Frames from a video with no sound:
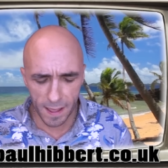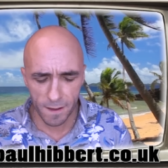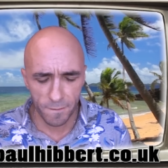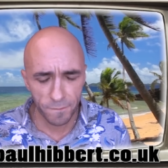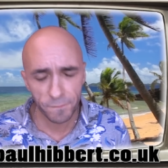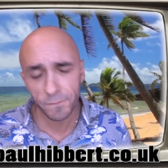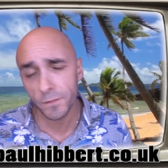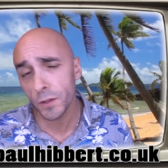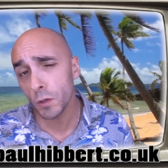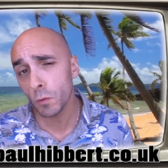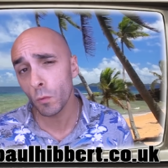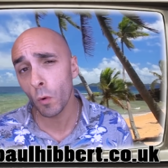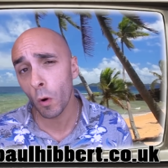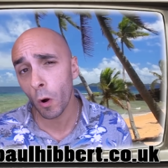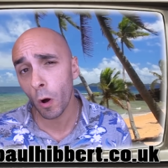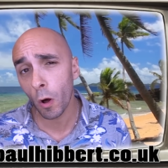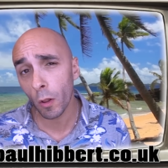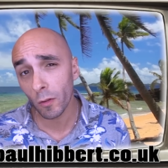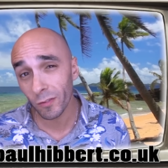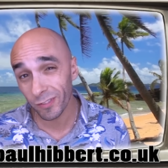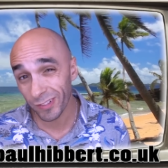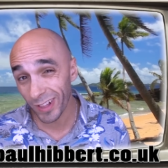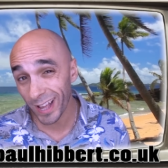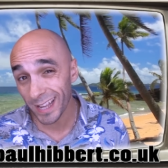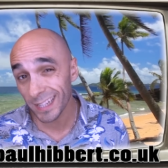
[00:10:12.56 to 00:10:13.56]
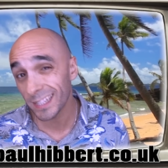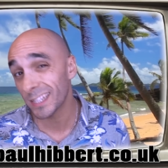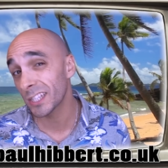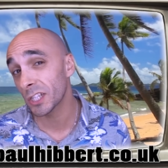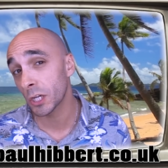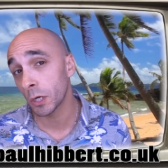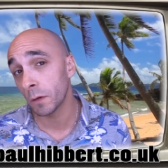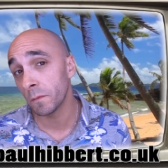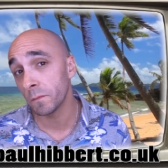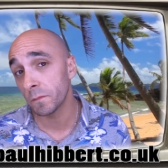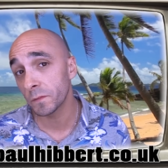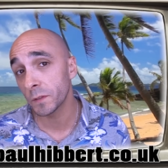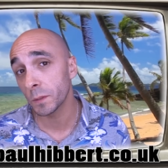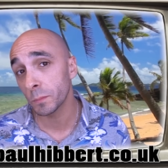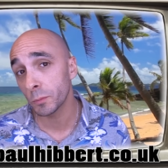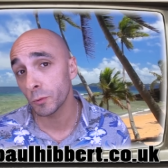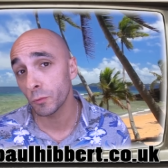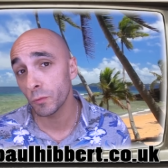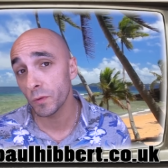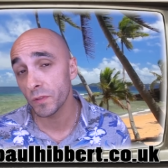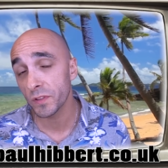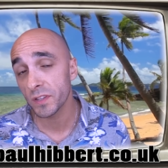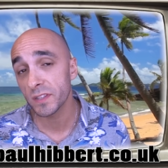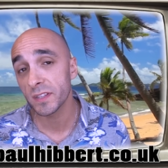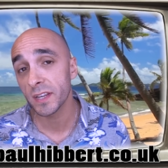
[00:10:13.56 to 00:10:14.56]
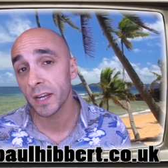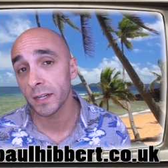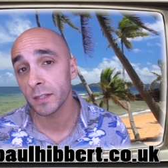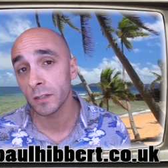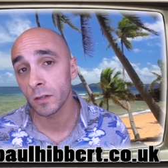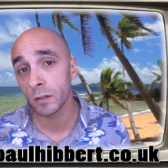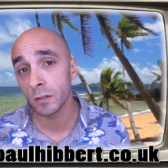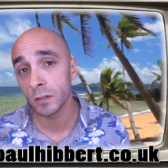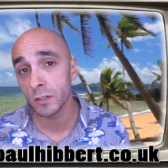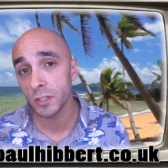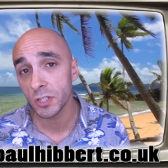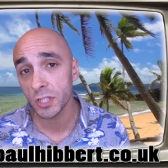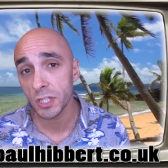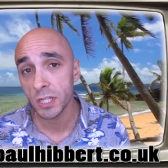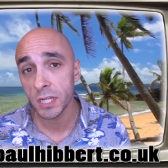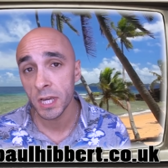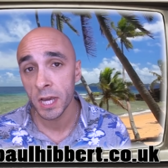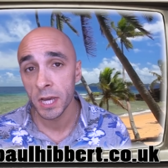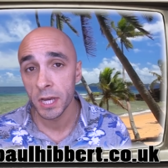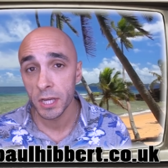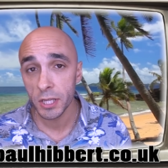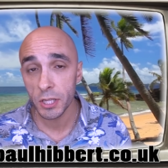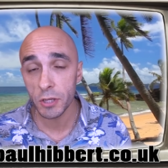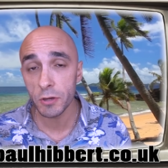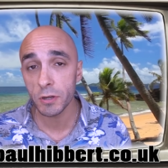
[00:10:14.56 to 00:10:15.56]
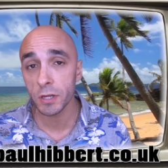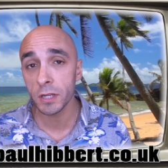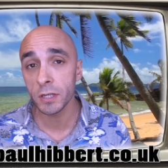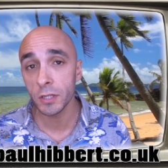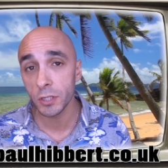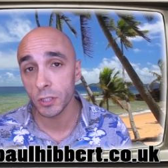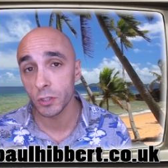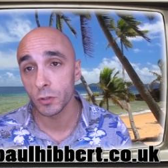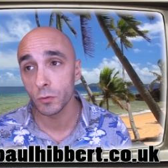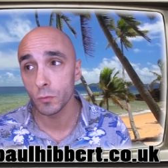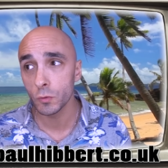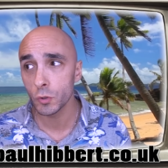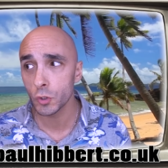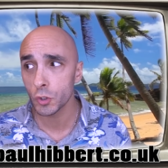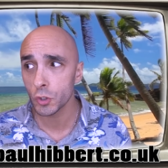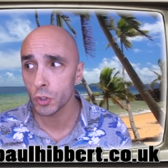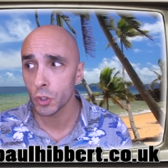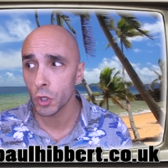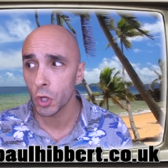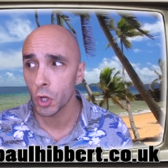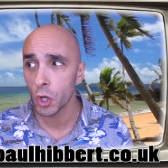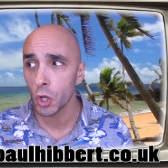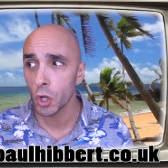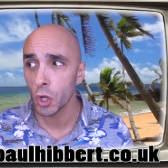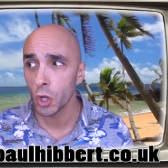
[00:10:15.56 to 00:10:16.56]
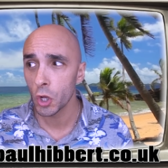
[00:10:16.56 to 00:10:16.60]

if you are less comfortable with the technology, you can use